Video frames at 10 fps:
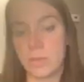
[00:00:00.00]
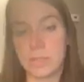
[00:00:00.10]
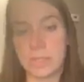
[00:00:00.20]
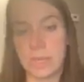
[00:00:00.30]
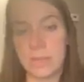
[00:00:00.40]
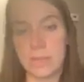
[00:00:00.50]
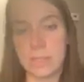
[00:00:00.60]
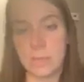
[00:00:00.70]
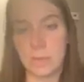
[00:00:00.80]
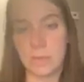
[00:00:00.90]
of this line.
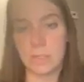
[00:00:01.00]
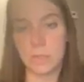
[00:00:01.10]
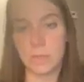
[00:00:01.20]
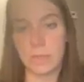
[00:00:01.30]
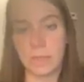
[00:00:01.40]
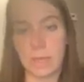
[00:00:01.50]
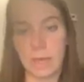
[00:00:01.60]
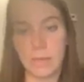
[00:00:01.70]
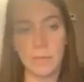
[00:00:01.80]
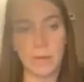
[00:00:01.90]
That's something we do in
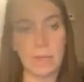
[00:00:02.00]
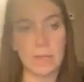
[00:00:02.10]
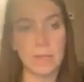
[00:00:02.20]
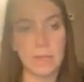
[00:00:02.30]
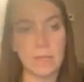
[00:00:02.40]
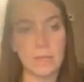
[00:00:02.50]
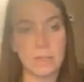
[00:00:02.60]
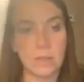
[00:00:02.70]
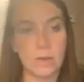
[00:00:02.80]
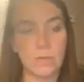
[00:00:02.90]
lab, right?
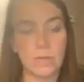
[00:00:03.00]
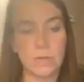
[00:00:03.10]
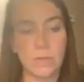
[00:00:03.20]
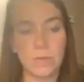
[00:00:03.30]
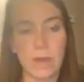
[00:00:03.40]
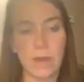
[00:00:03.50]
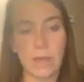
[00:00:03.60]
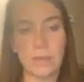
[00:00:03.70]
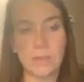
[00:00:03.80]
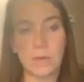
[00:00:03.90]
So if we do
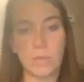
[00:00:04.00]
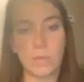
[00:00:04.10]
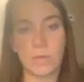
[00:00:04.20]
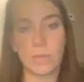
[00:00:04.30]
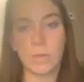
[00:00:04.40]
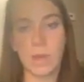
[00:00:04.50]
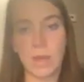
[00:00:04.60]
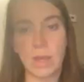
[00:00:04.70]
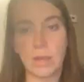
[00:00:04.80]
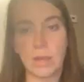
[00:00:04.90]
rise over
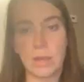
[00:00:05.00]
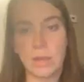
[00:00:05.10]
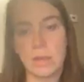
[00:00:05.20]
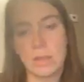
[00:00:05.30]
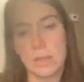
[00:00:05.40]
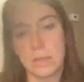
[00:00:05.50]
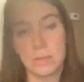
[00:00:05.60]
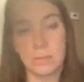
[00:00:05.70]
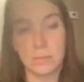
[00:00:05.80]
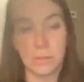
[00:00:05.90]
run,
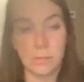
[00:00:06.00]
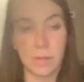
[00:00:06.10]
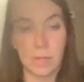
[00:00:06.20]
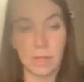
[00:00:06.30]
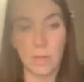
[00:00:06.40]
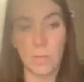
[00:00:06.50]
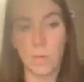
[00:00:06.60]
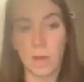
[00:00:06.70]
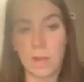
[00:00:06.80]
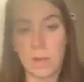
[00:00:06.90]
we're getting like
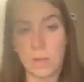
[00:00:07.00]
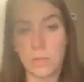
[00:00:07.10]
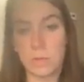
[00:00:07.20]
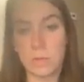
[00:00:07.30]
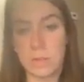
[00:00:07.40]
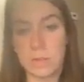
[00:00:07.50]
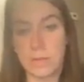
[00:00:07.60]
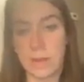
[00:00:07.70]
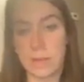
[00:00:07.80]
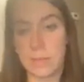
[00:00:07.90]
1 Newton
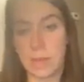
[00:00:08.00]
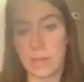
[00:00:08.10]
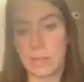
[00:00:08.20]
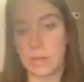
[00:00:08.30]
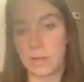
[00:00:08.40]
divided by